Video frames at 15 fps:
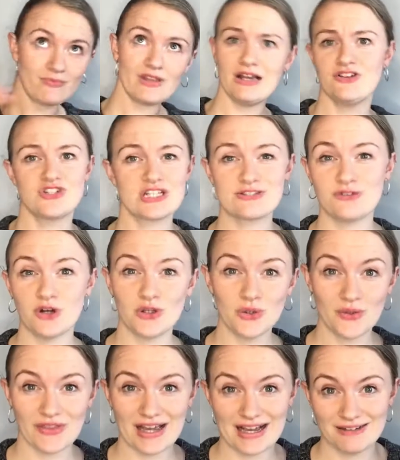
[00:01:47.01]
just followed
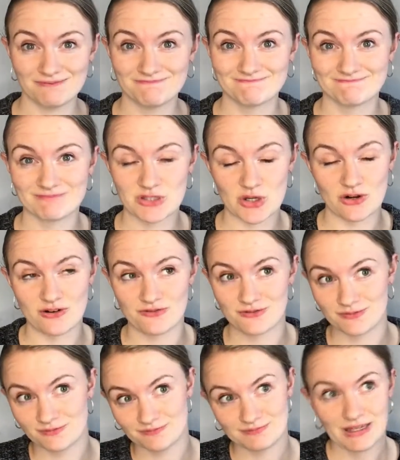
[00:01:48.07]
that, sort of
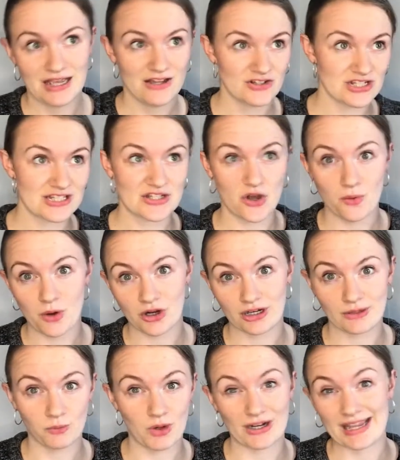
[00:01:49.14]
just saw
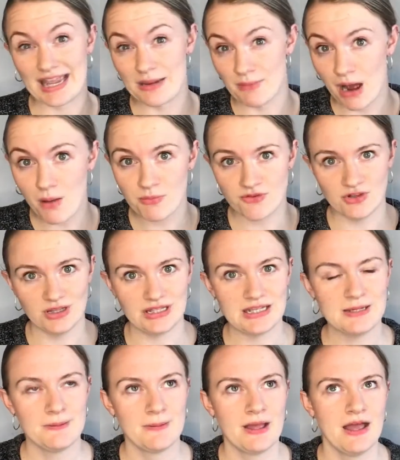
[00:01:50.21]
what came up really,